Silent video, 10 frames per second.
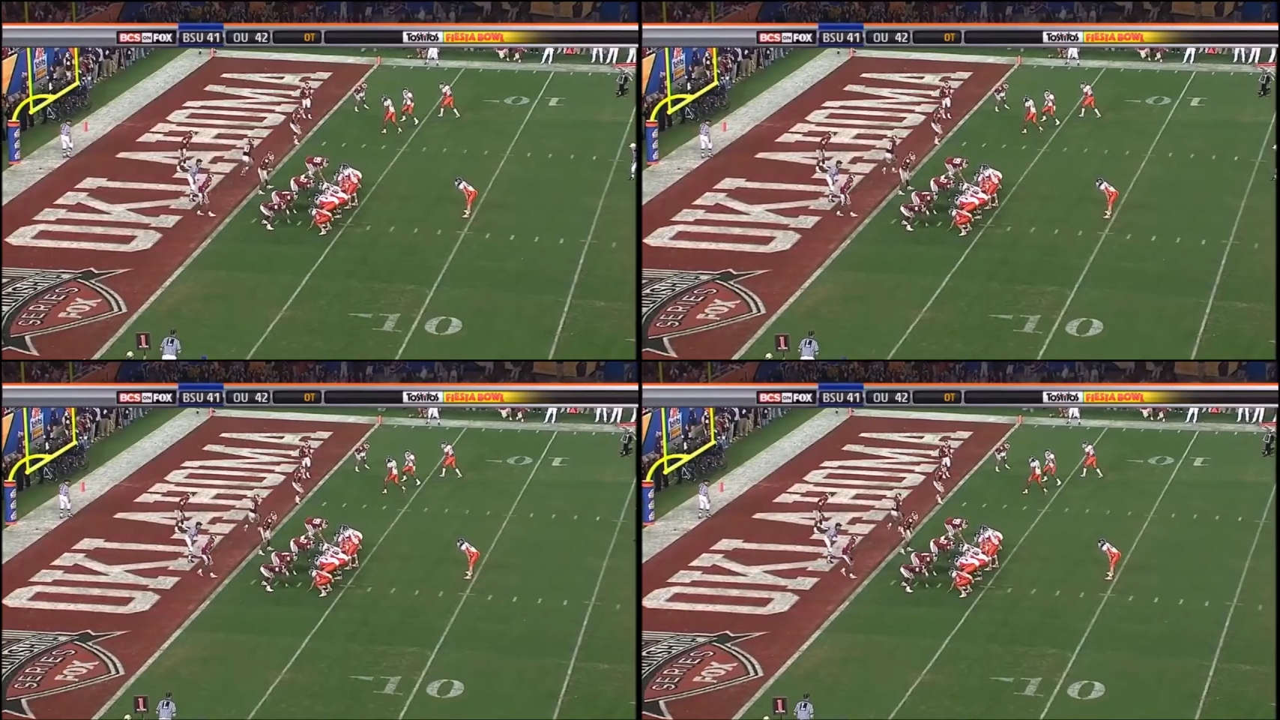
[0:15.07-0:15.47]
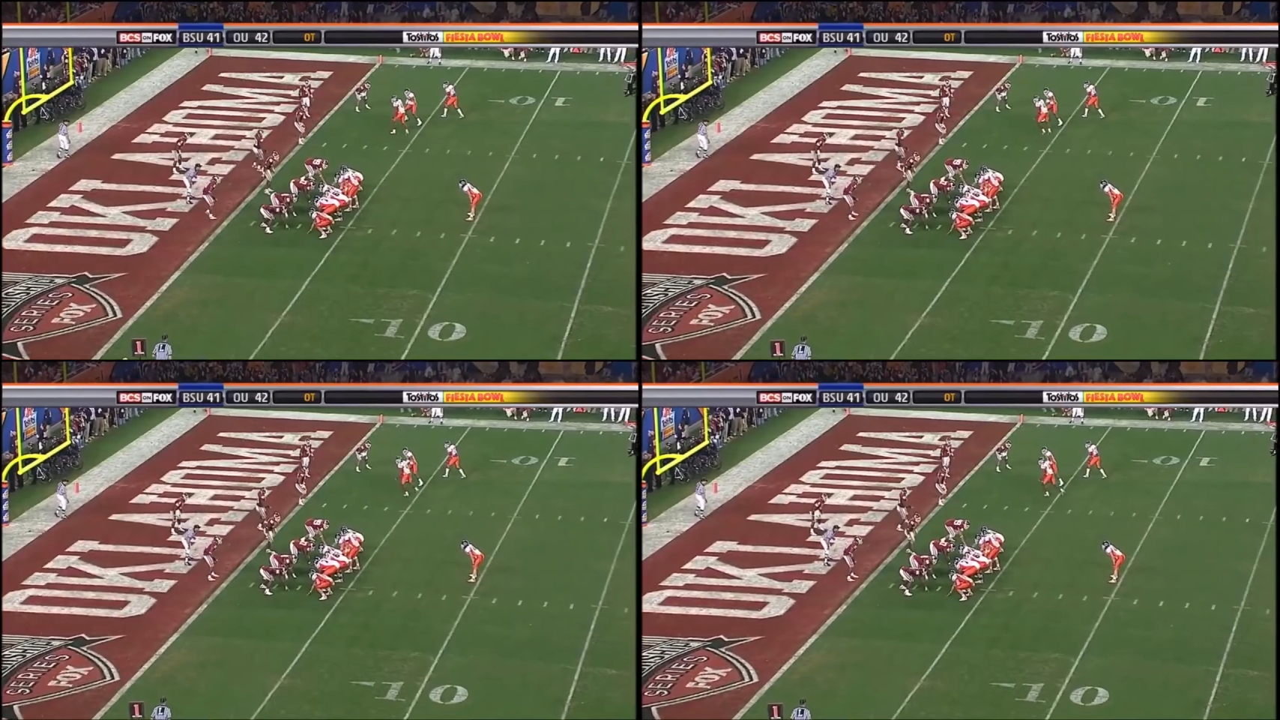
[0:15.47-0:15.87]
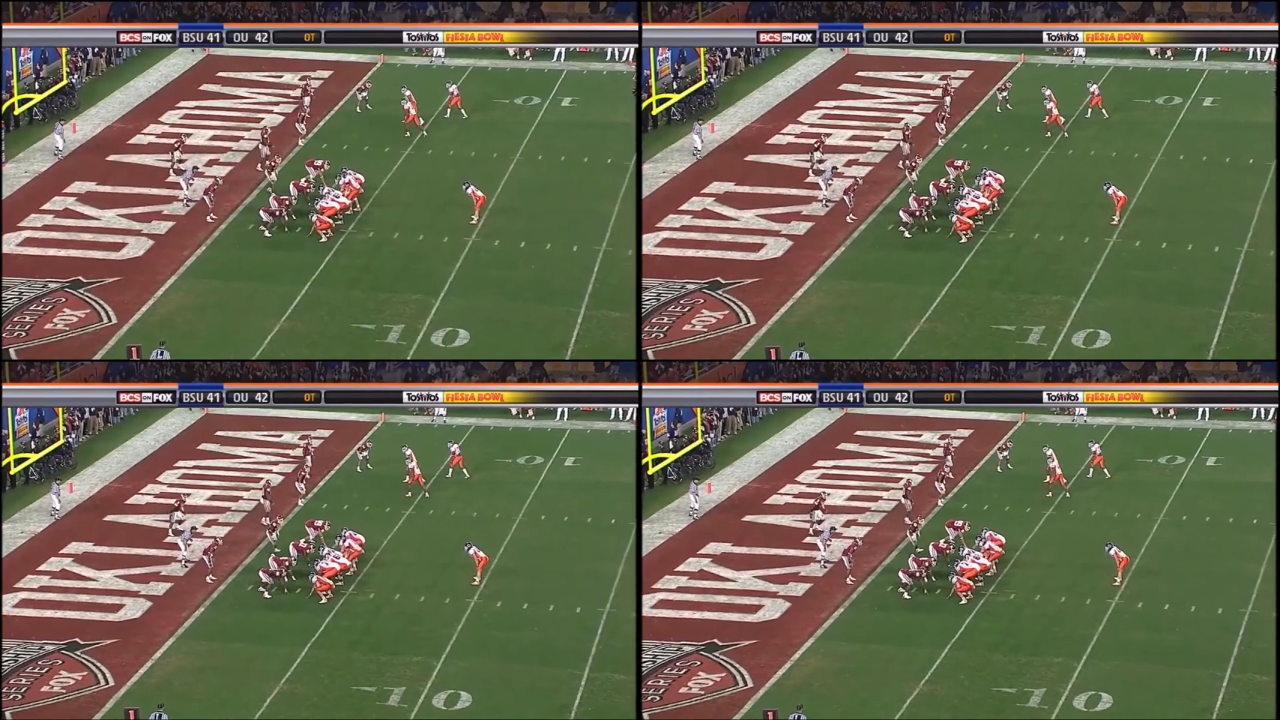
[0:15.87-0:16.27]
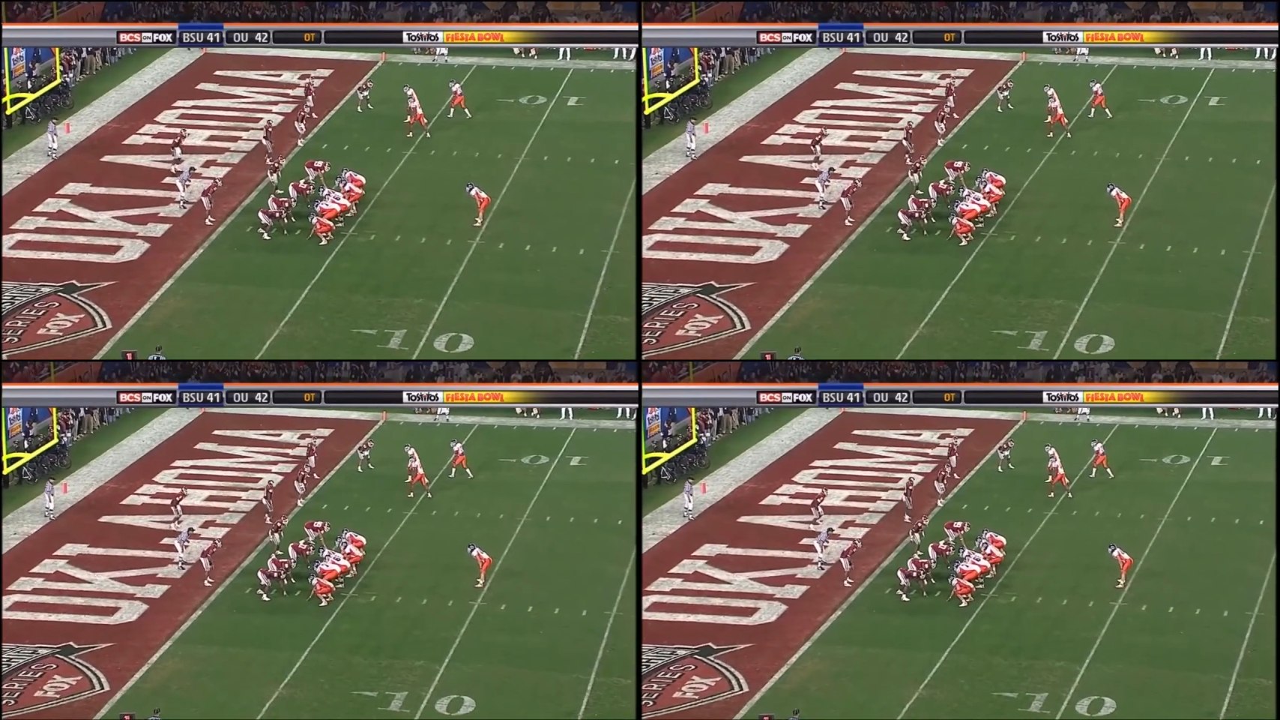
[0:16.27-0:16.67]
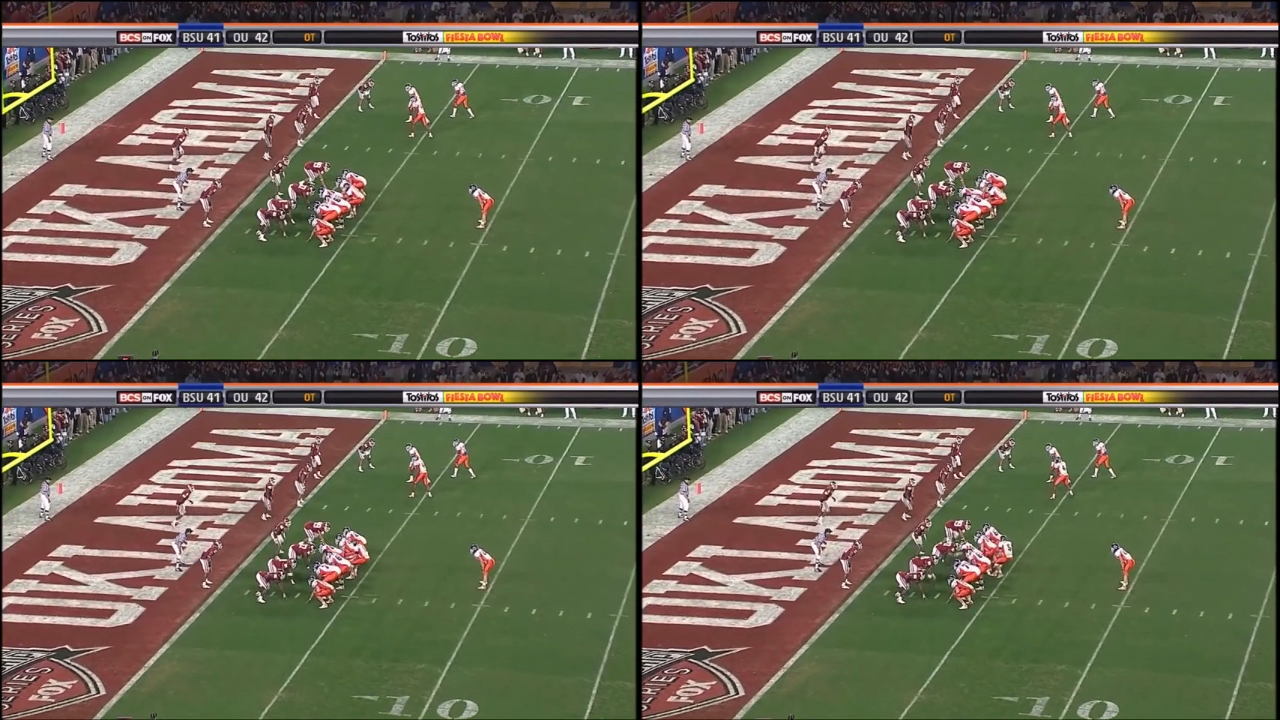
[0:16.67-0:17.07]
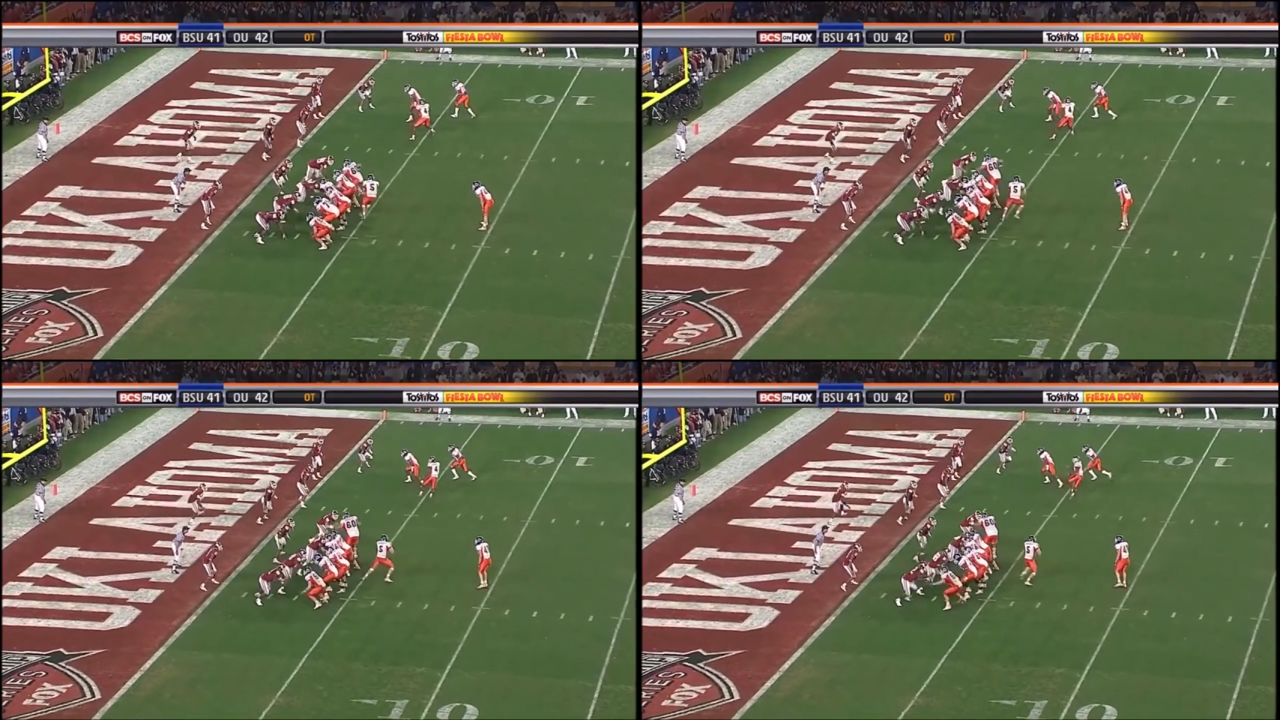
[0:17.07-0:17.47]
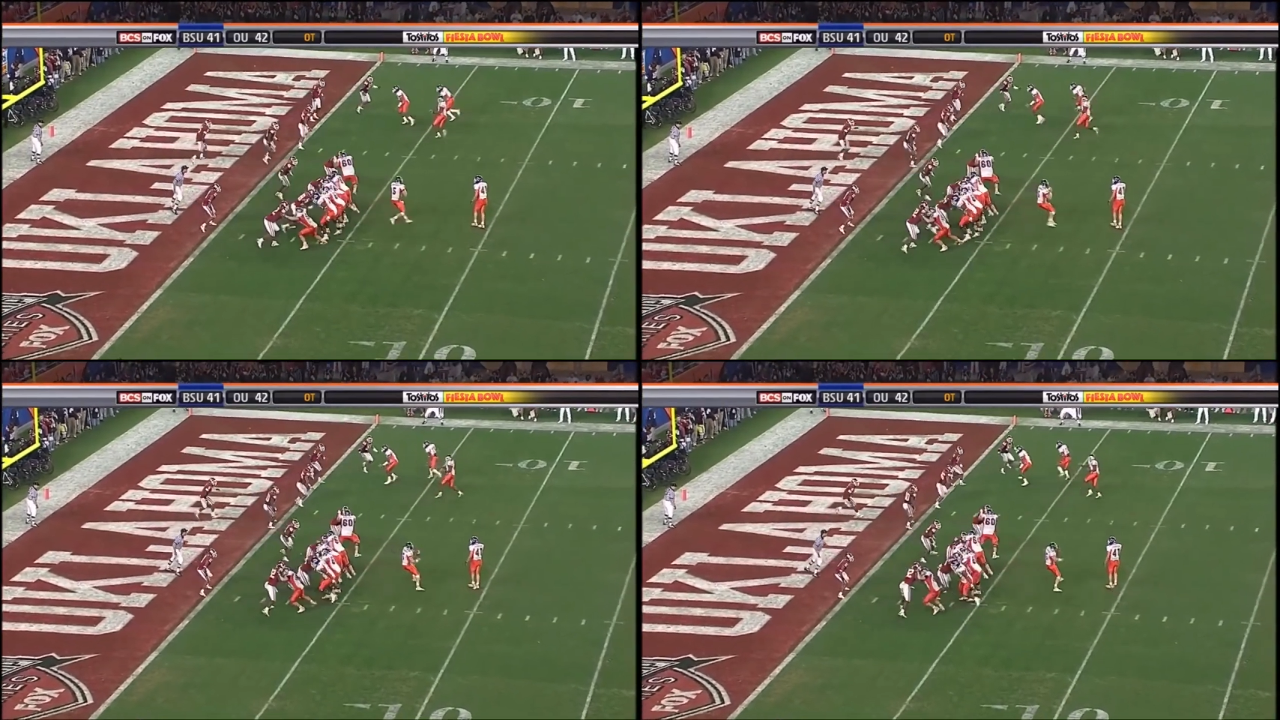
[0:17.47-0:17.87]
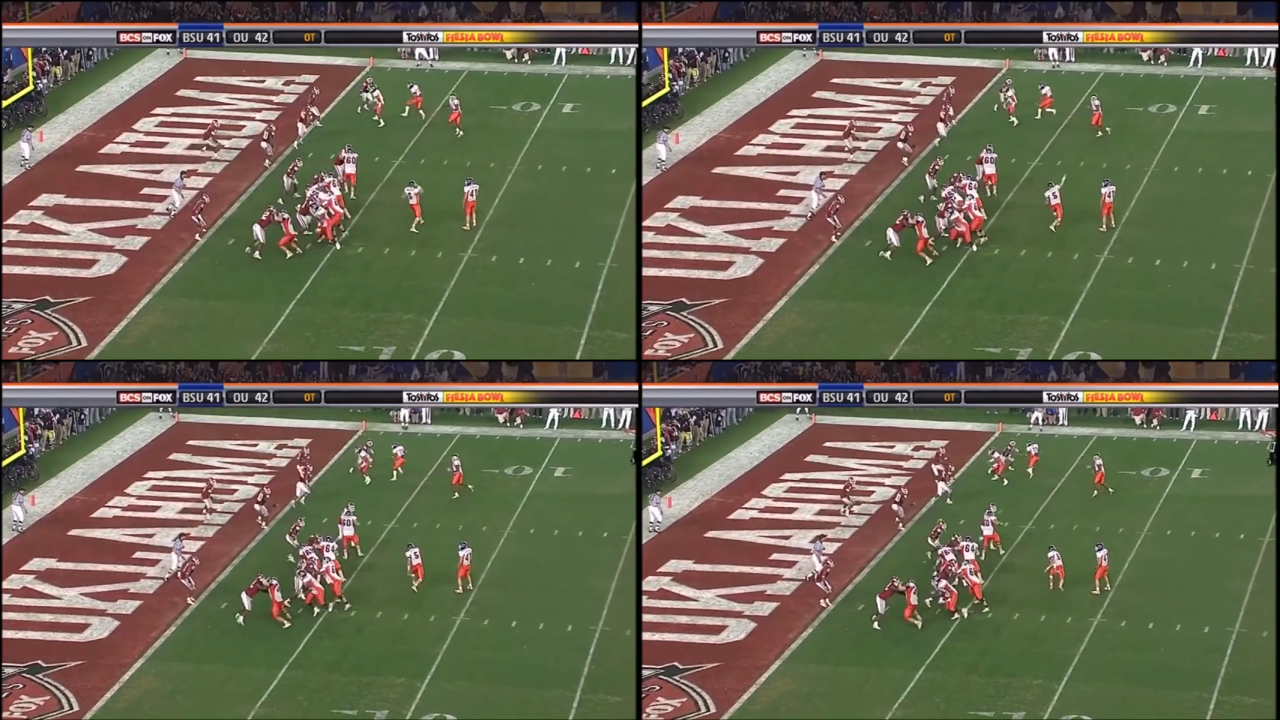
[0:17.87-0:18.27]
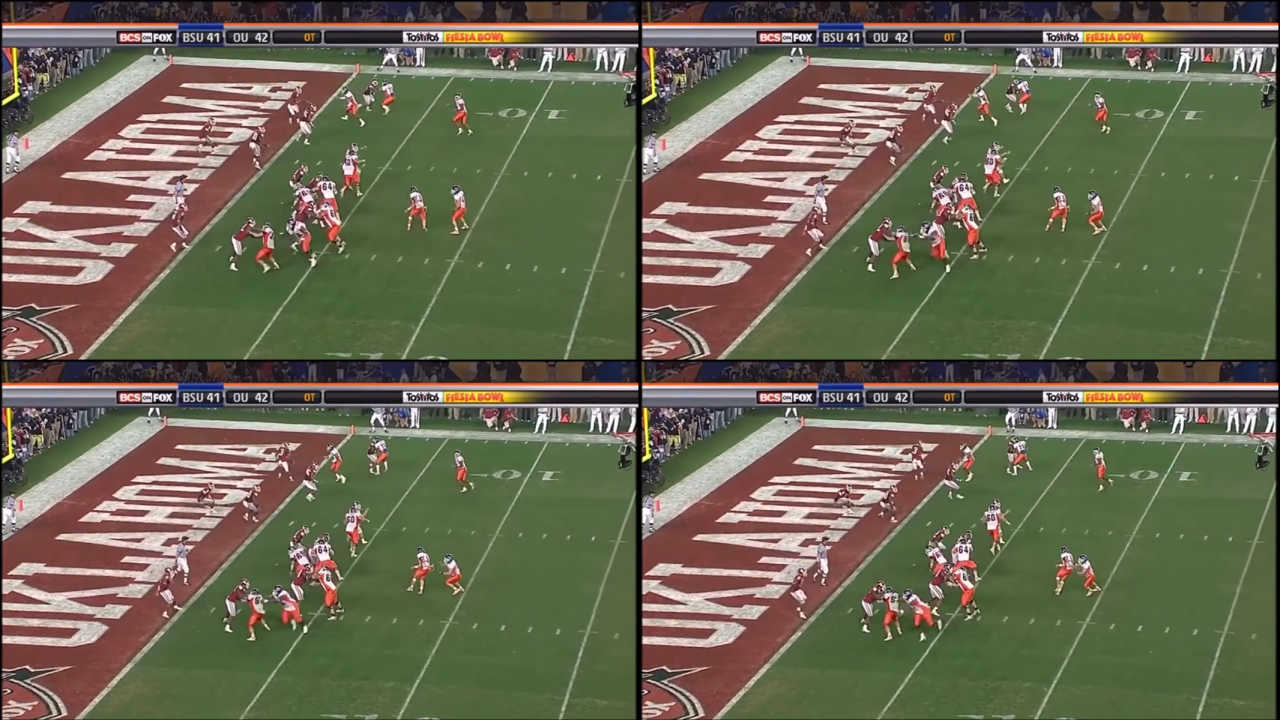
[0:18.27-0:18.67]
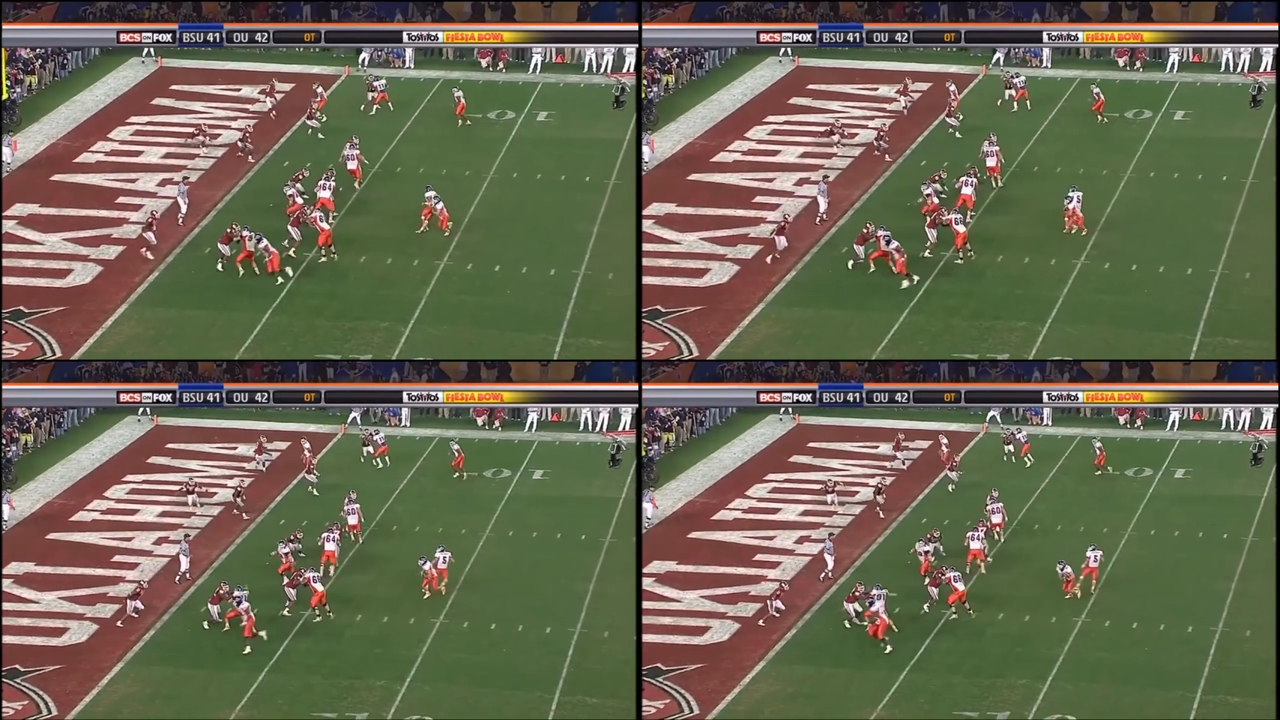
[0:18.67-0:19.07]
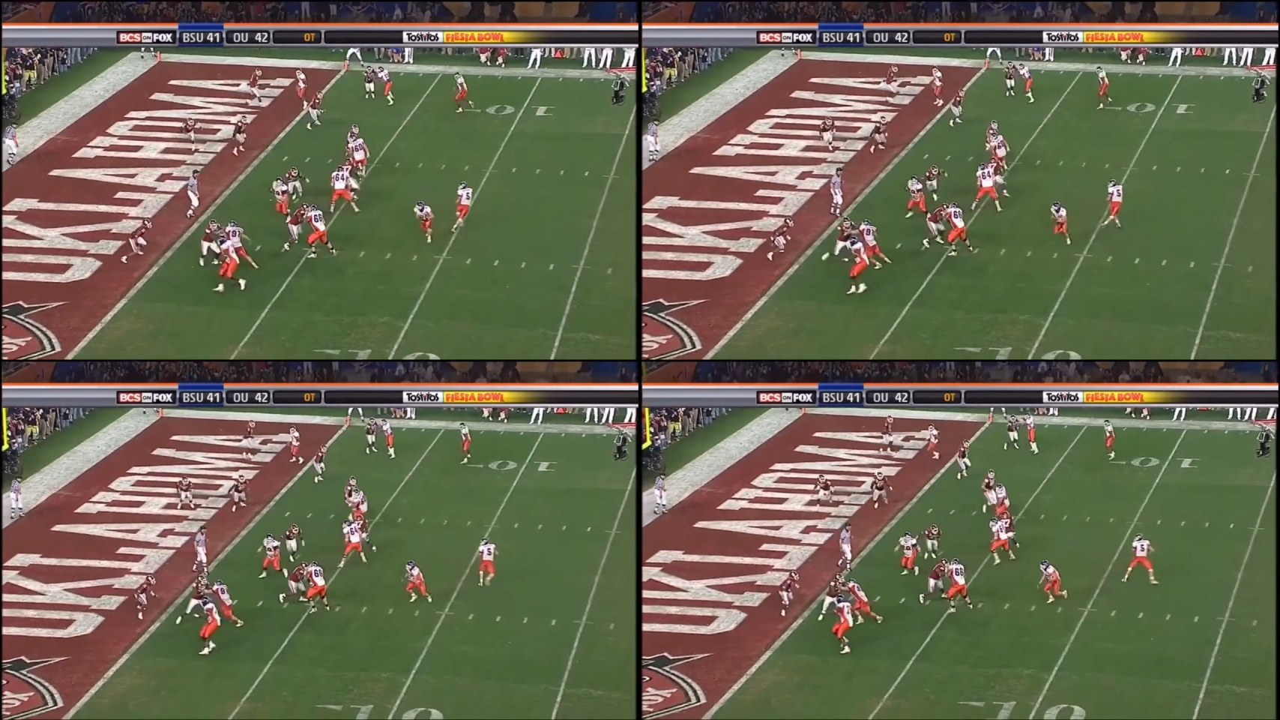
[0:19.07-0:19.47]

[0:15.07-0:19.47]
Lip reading: Nobody's mouth can be seen.